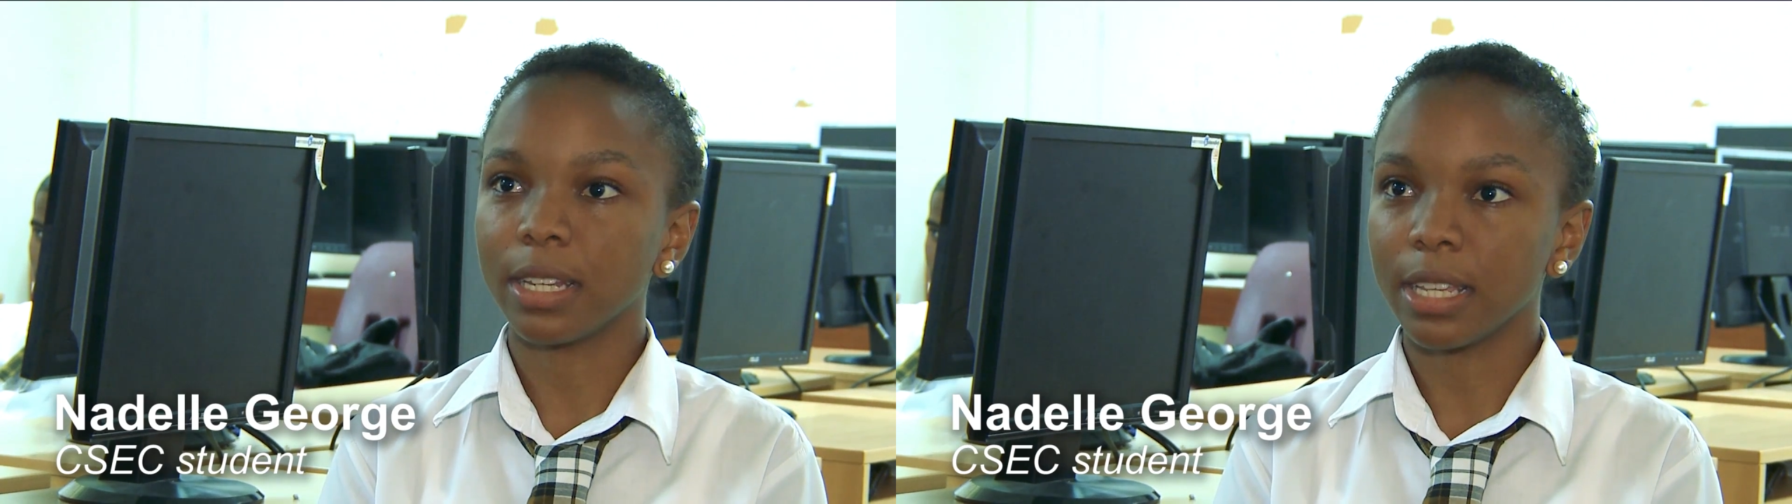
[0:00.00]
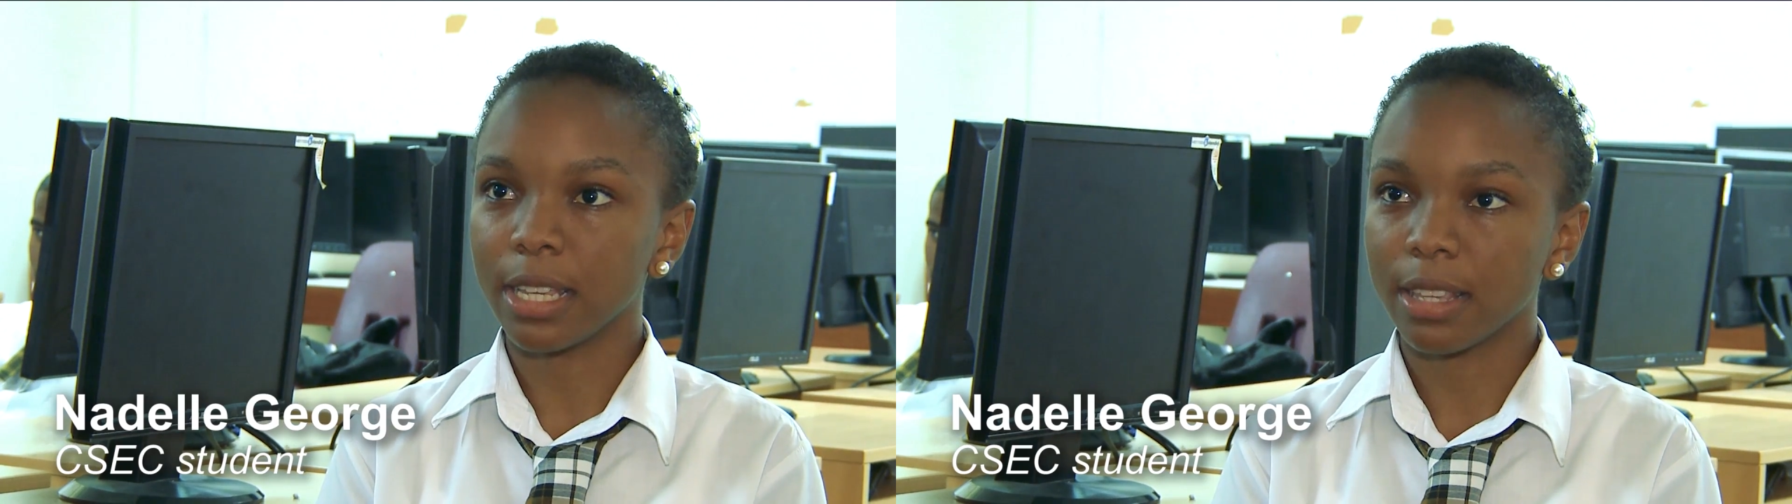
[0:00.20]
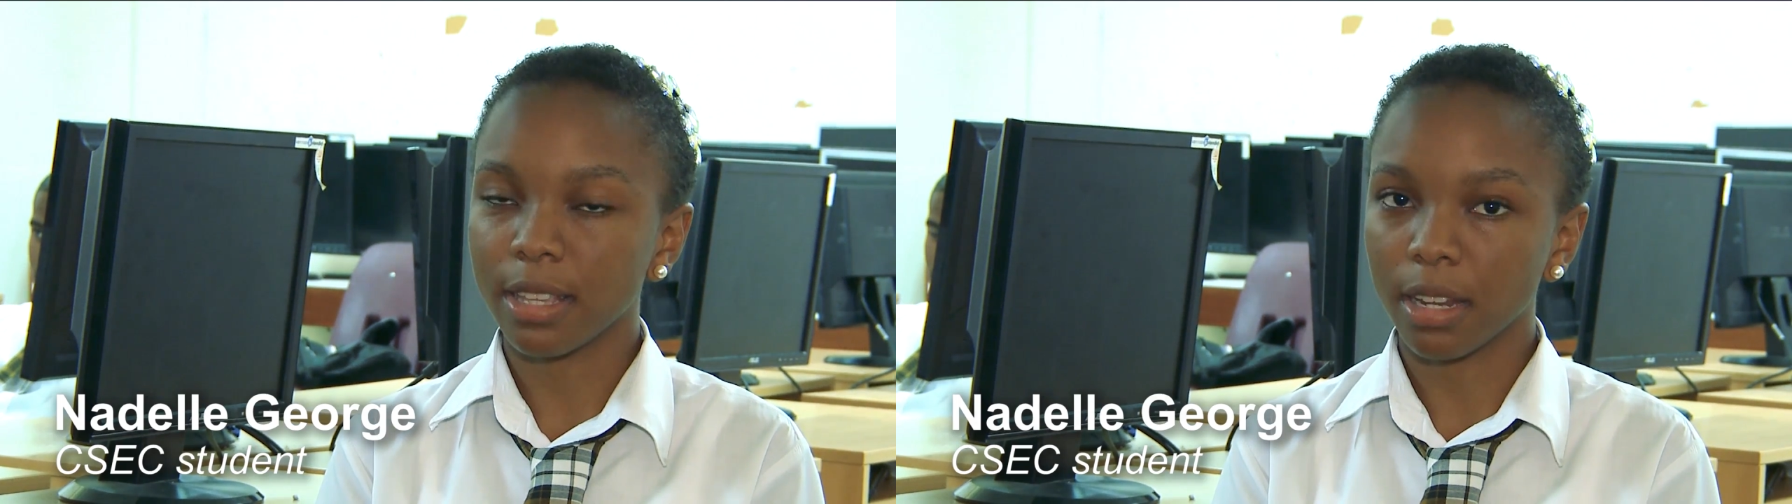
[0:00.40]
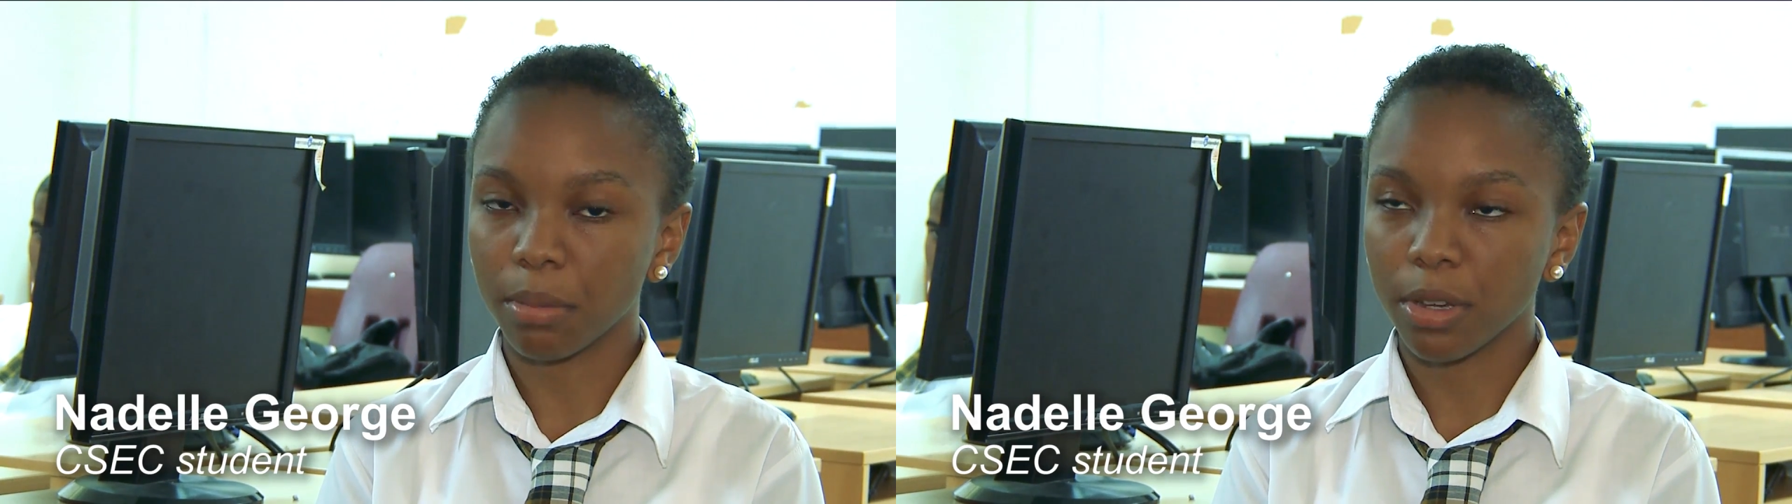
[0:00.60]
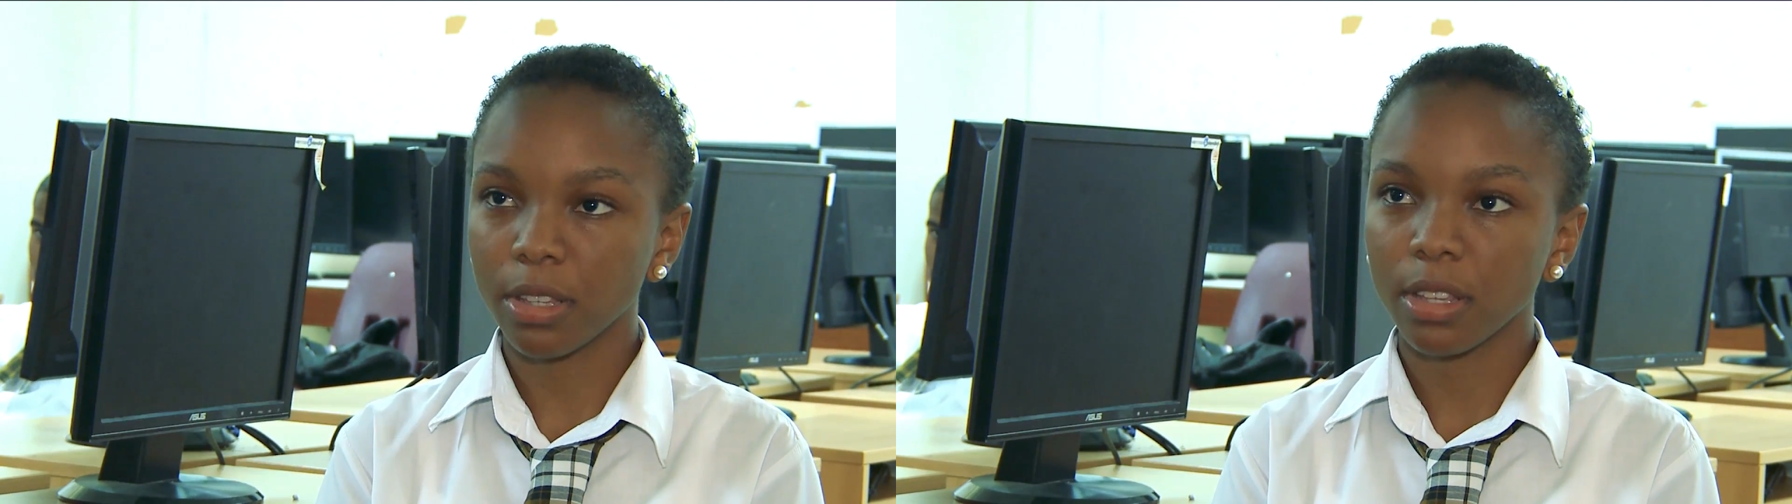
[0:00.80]
the
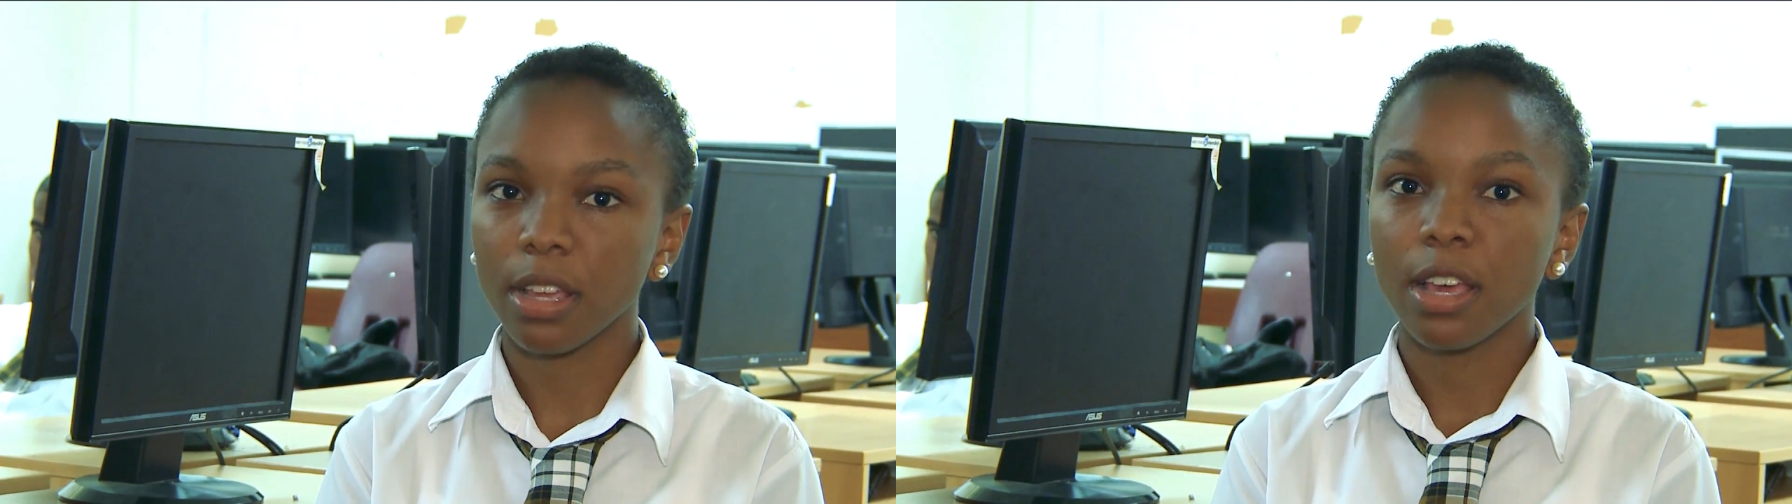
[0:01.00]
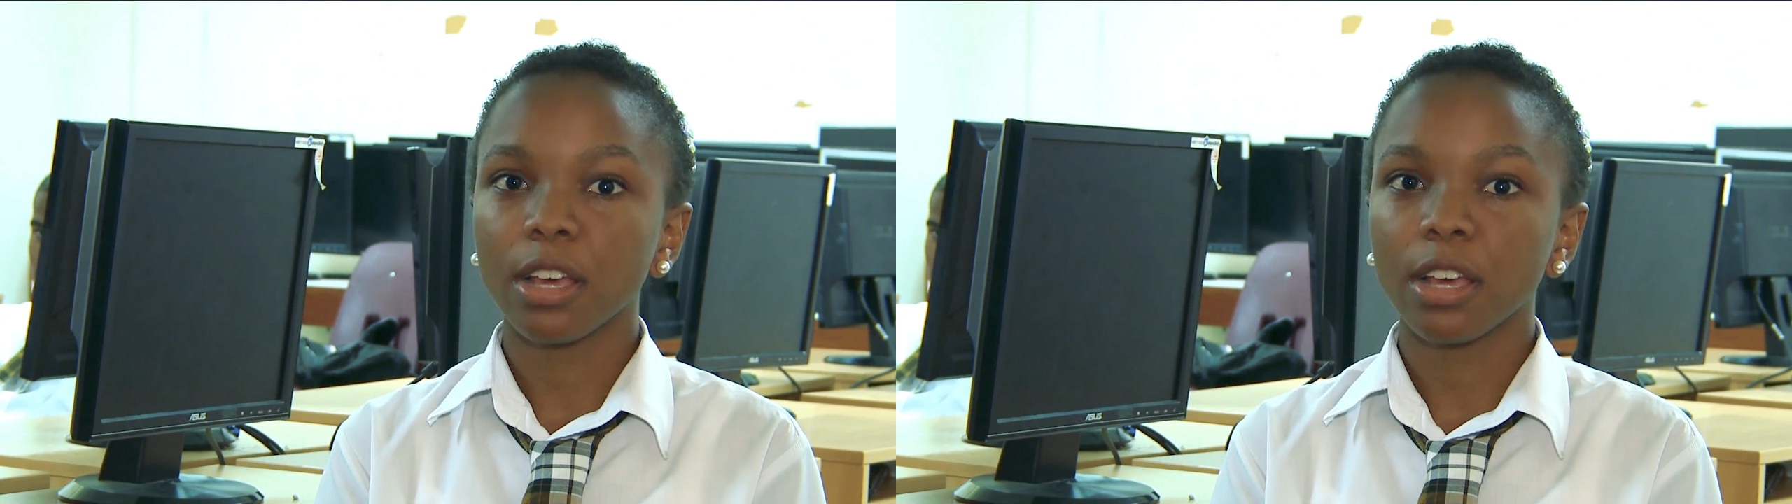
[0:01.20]
syllabus,